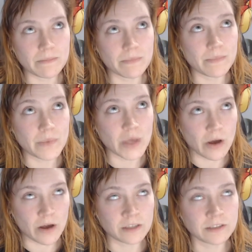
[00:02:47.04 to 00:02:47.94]

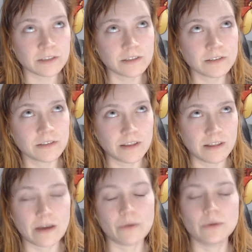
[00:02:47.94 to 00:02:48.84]
Beyond.
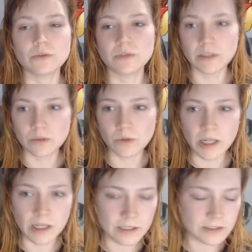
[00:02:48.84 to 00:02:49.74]
That was really cool. I
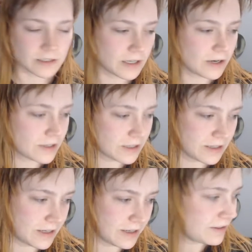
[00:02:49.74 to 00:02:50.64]
liked the art in
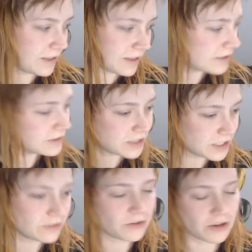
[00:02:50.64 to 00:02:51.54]
that. Like as a kid
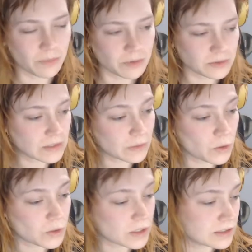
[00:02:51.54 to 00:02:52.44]
growing up, I was like, whoa,
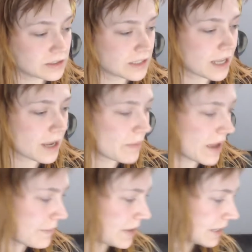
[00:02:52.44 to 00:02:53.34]
that's a slick
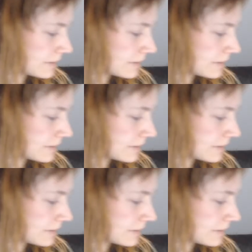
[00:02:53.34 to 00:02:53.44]
Batman.